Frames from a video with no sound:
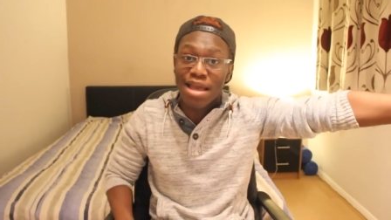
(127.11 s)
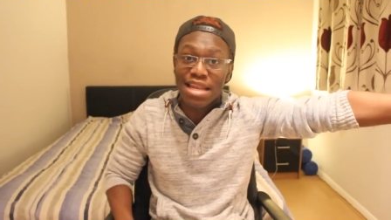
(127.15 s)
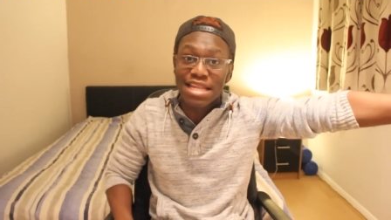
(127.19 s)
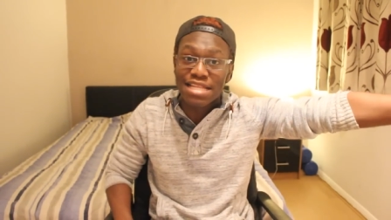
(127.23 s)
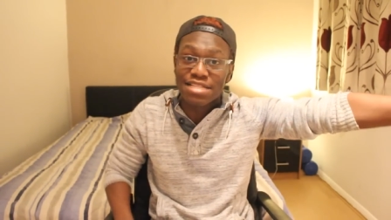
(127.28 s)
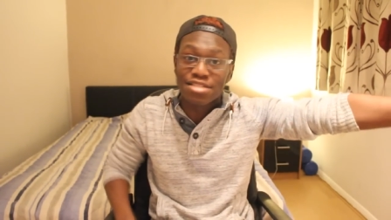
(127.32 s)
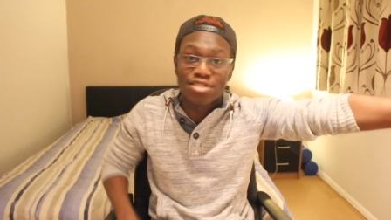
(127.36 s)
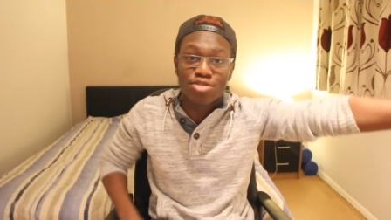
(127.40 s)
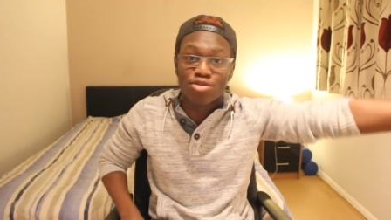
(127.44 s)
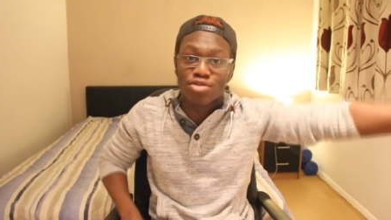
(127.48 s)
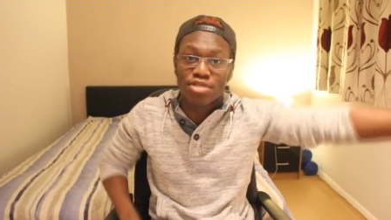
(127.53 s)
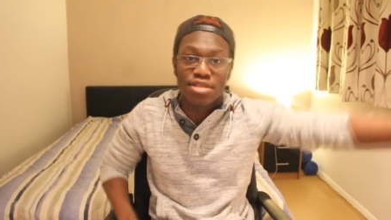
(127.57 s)
and
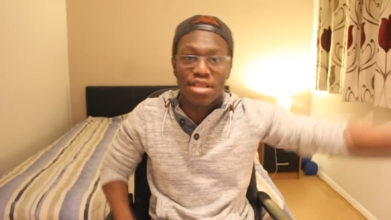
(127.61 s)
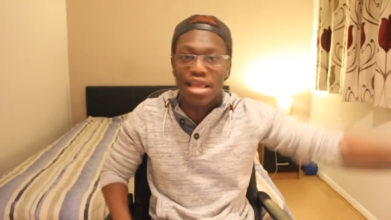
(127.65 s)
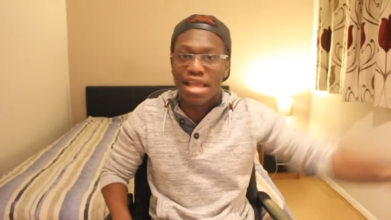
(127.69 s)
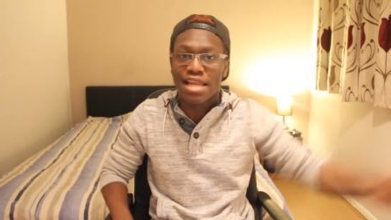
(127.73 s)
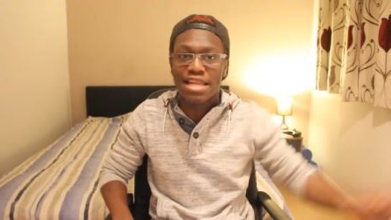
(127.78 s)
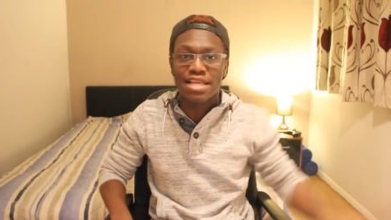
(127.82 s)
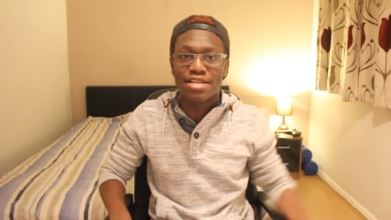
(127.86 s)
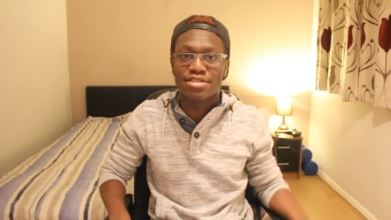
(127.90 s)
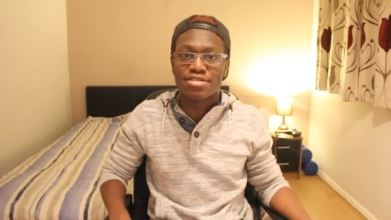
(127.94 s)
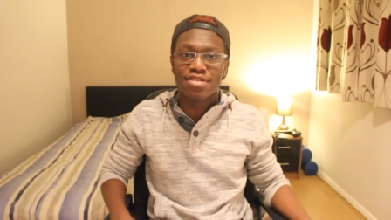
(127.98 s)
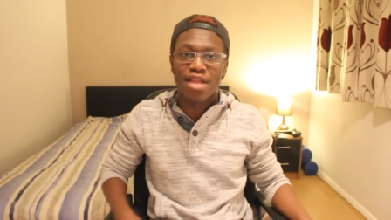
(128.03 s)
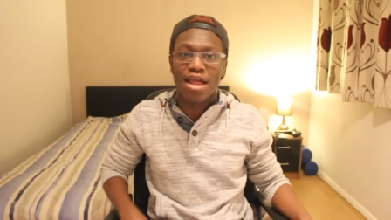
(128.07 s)
he just,
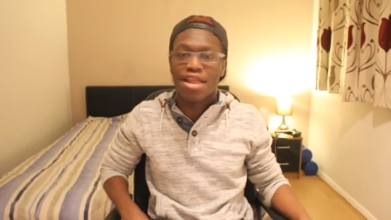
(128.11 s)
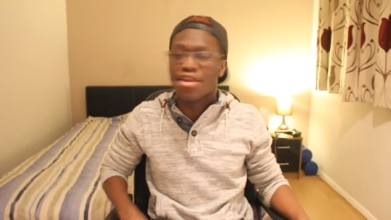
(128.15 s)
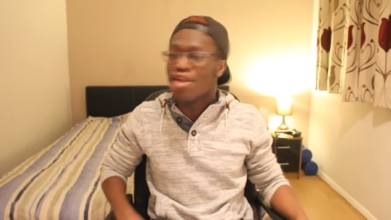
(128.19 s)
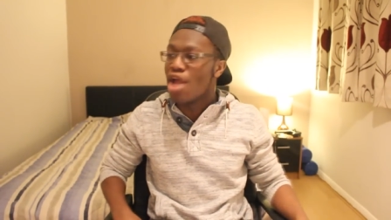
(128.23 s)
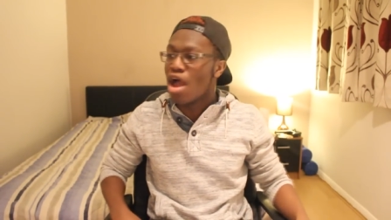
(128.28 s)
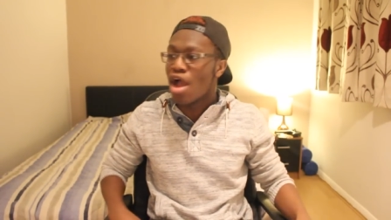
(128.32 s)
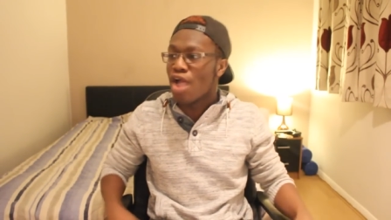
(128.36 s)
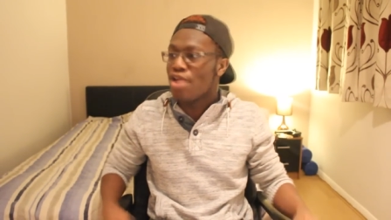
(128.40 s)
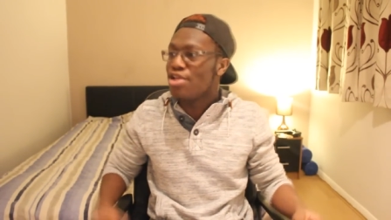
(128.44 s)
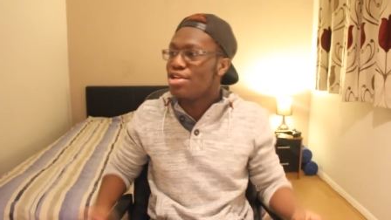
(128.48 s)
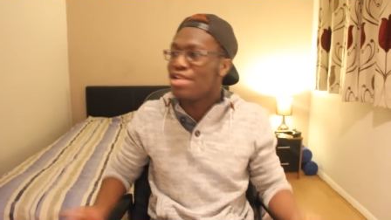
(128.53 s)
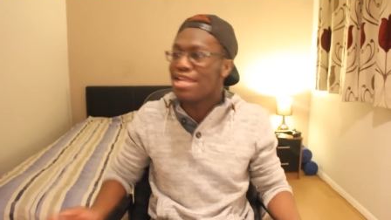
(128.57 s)
and he's like,
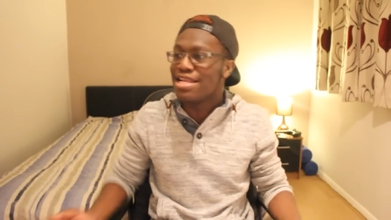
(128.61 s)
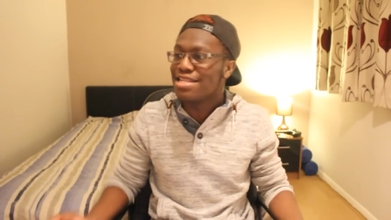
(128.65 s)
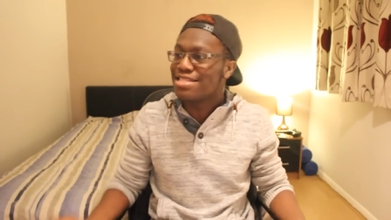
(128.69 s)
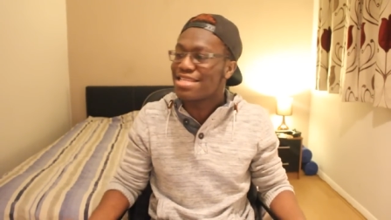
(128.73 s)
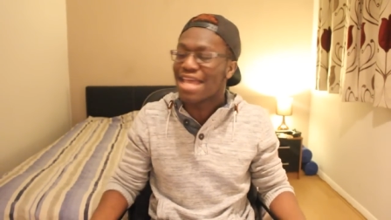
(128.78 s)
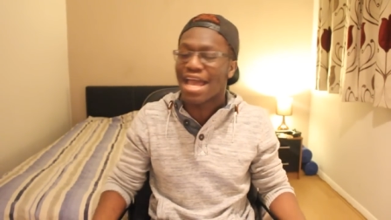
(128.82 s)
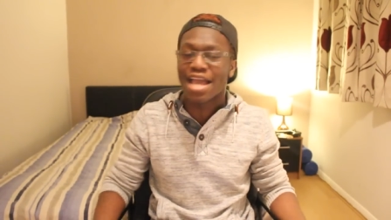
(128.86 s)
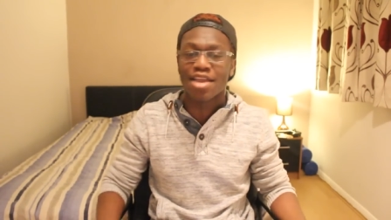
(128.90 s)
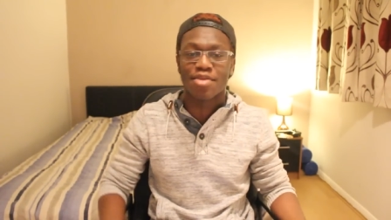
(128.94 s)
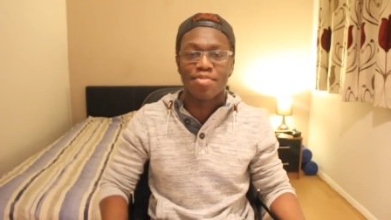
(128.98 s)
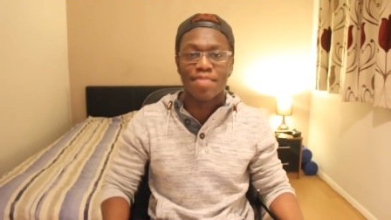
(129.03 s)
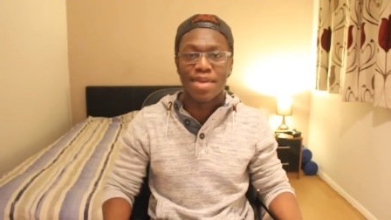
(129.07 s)
no, you didn't
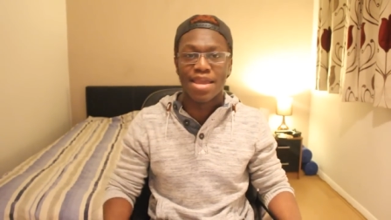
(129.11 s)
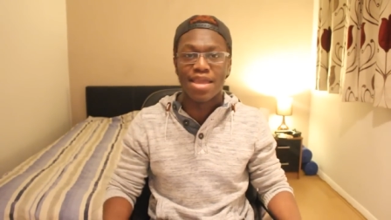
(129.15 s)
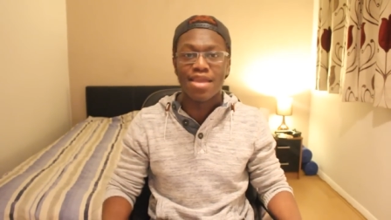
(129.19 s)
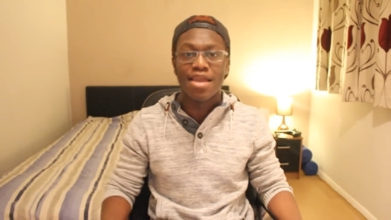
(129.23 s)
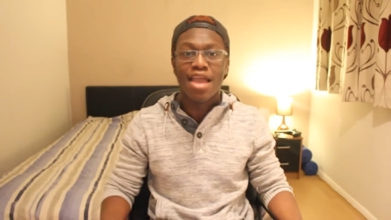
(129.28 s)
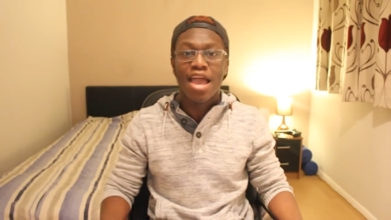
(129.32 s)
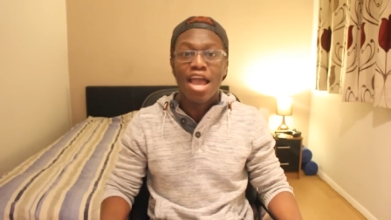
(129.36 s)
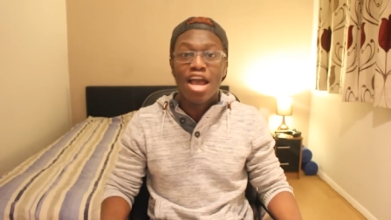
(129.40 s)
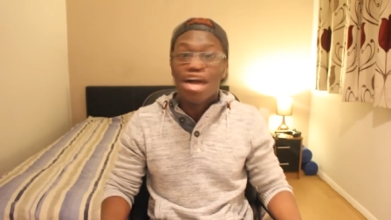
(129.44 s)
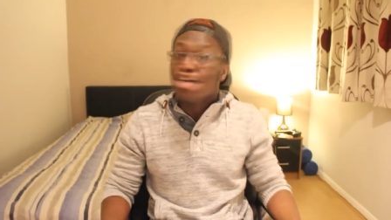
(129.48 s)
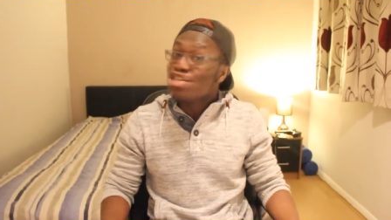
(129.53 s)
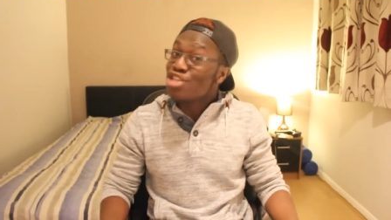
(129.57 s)
tag
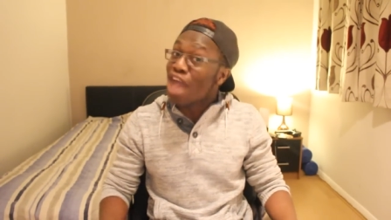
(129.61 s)
me.